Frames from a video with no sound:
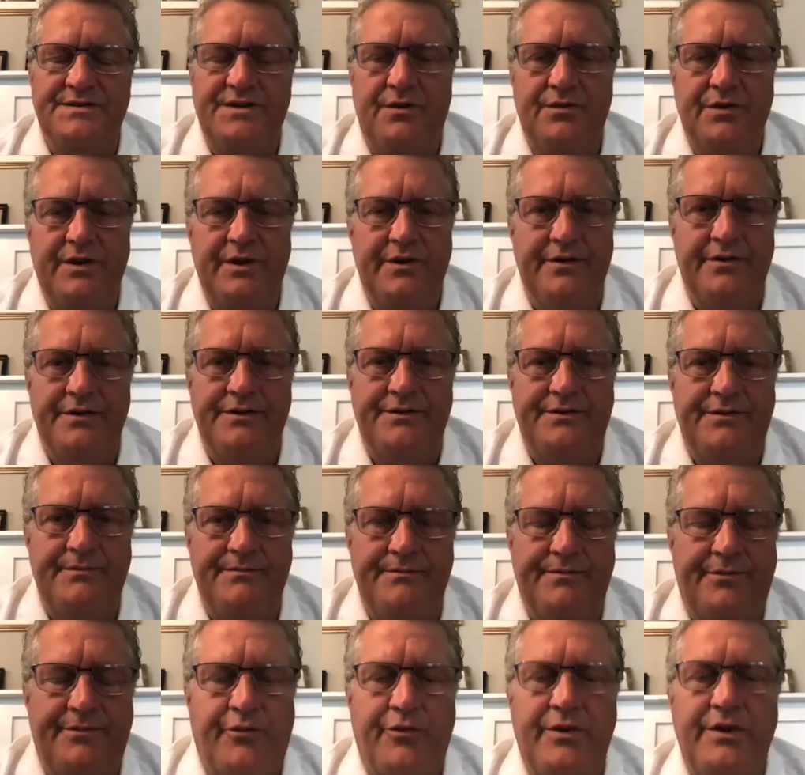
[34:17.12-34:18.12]
gear is
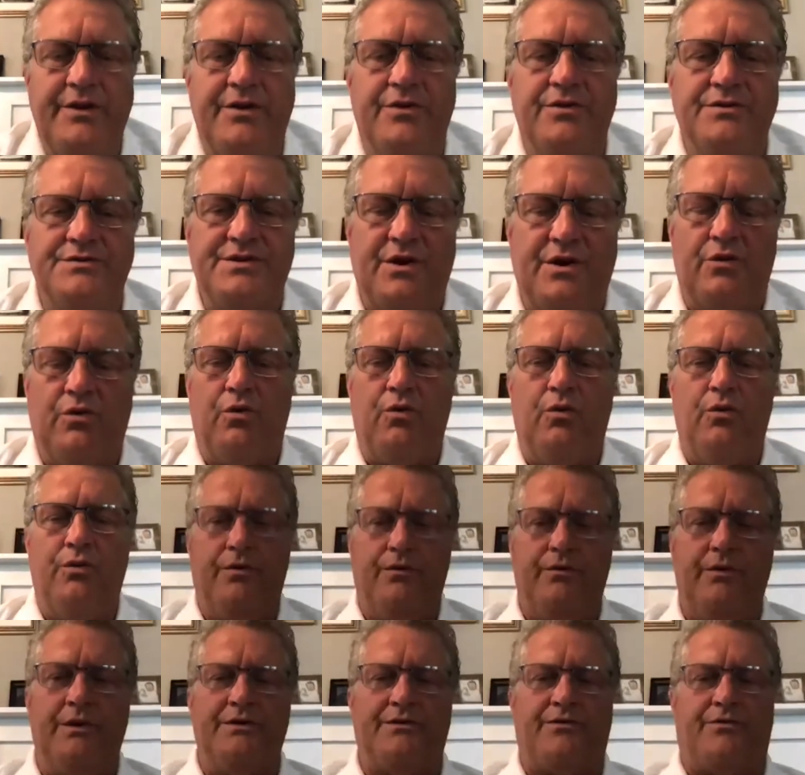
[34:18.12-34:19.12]
3 years old,
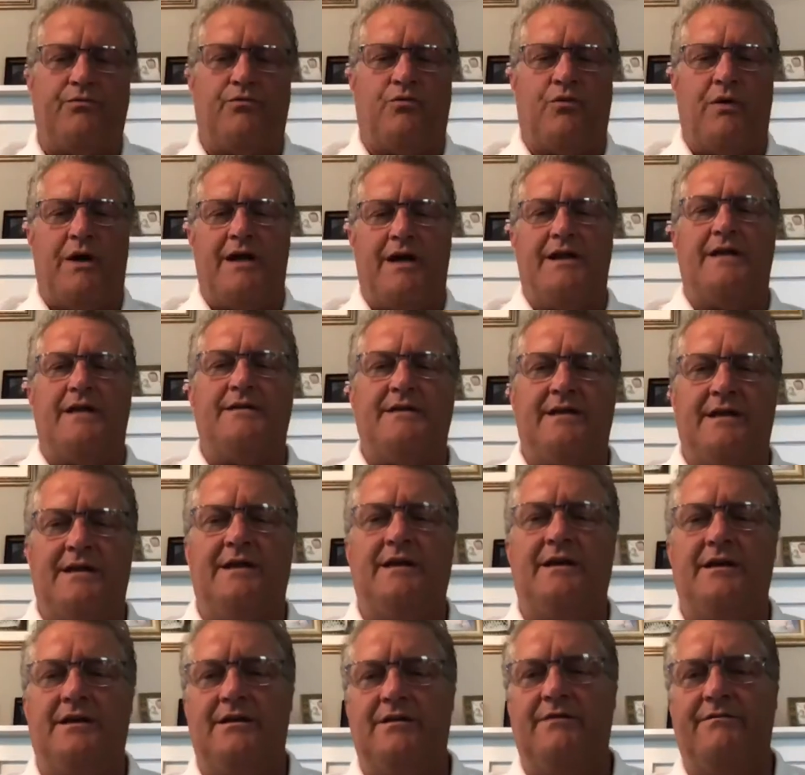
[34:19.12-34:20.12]
it's right at the
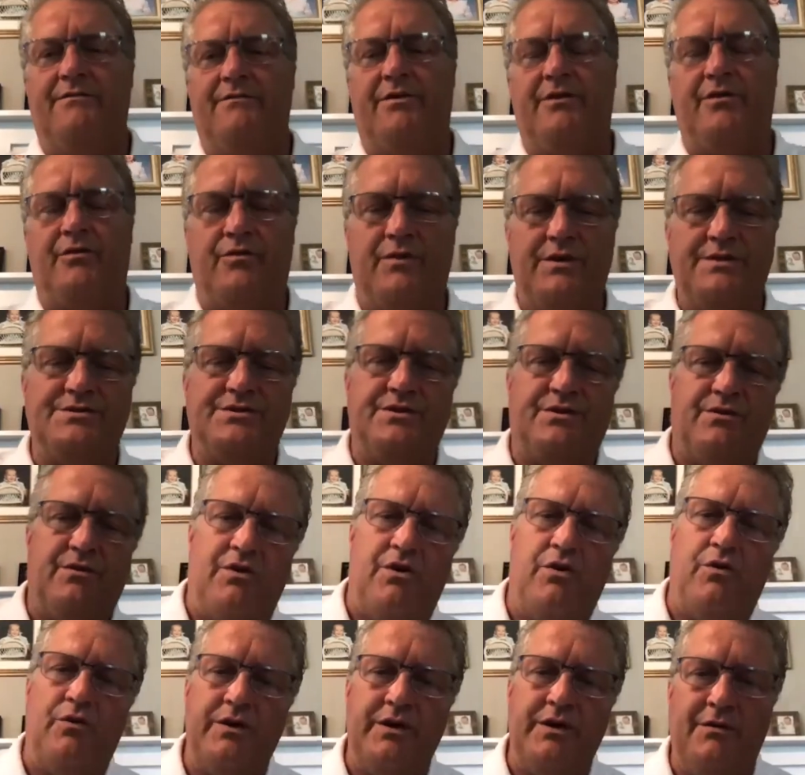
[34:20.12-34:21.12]
end of the original
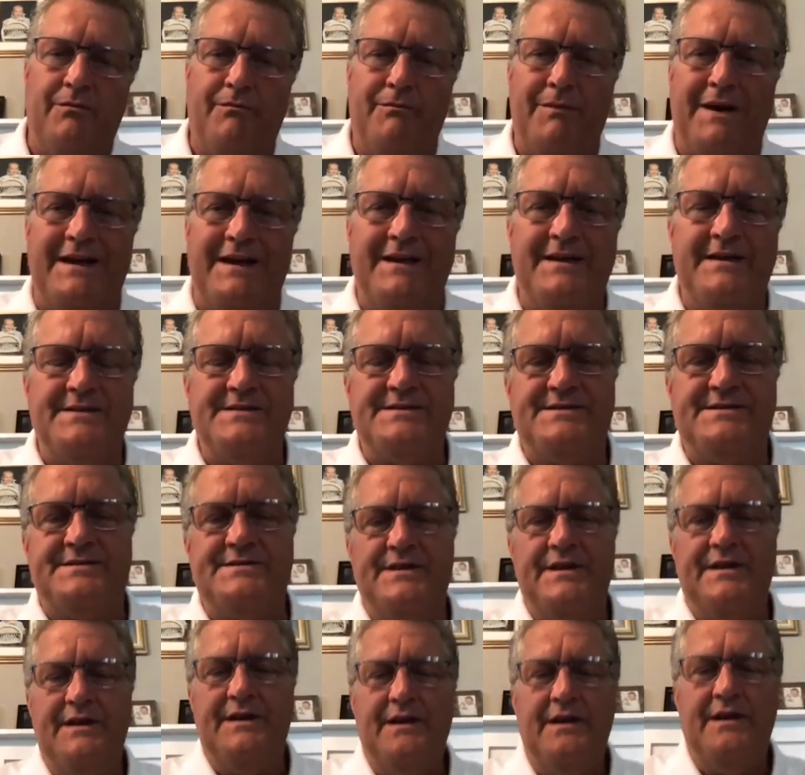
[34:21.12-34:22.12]
OEM maintenance.
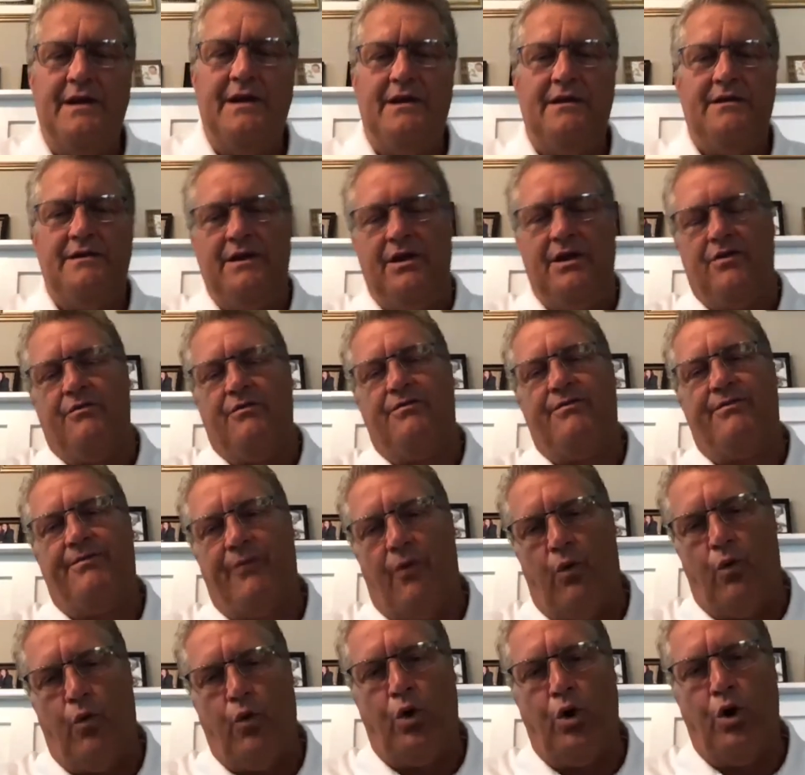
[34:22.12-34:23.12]
Year
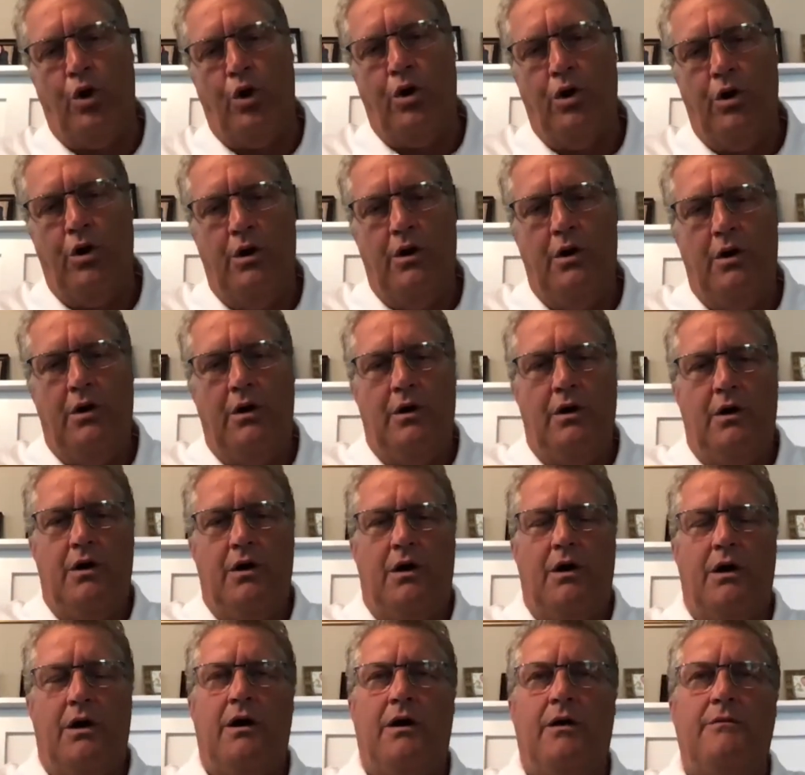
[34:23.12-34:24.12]
4,
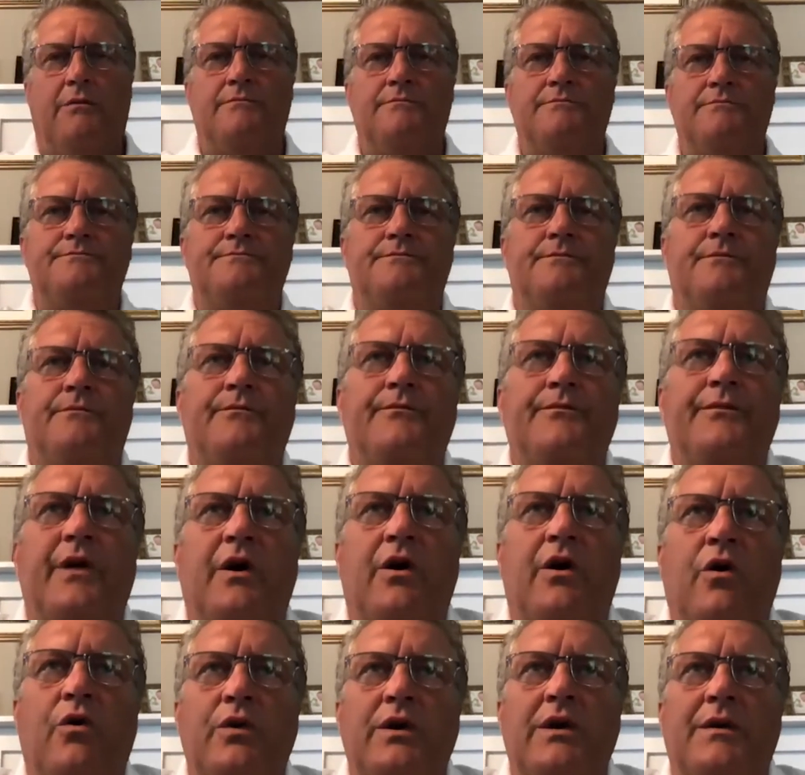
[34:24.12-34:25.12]
the
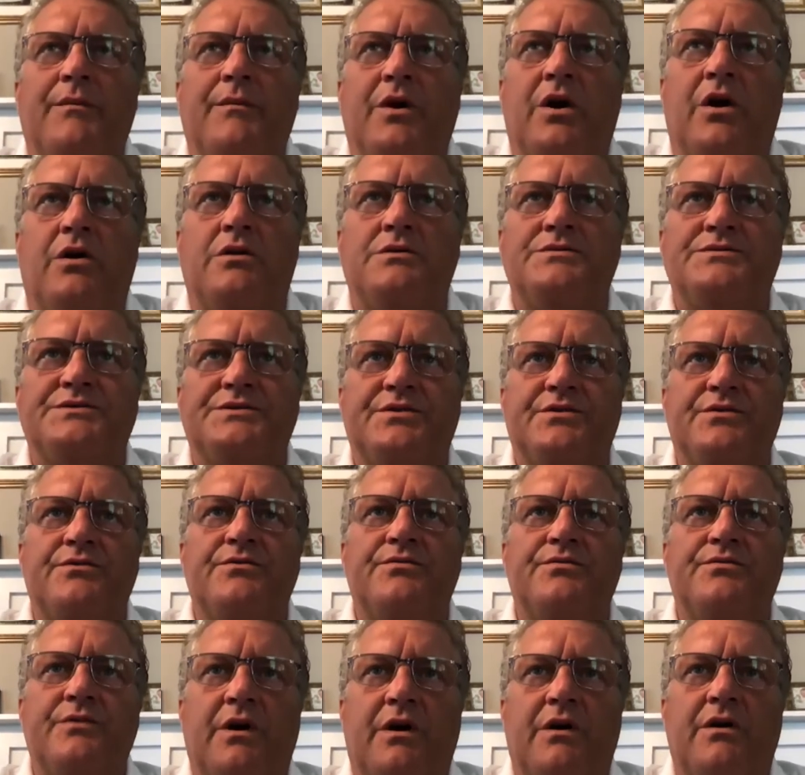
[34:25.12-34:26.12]
OEM costs
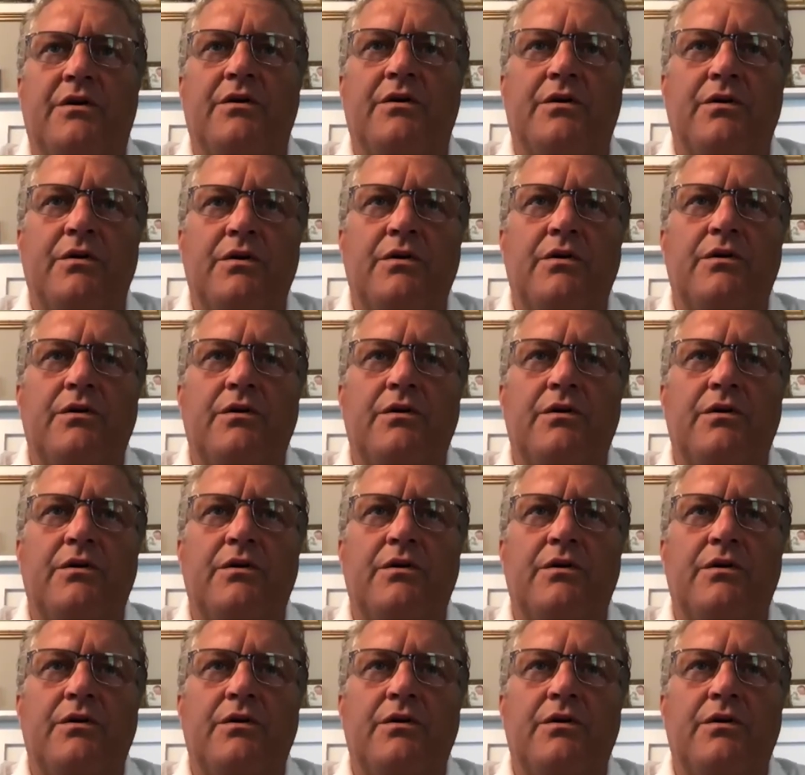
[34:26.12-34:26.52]
are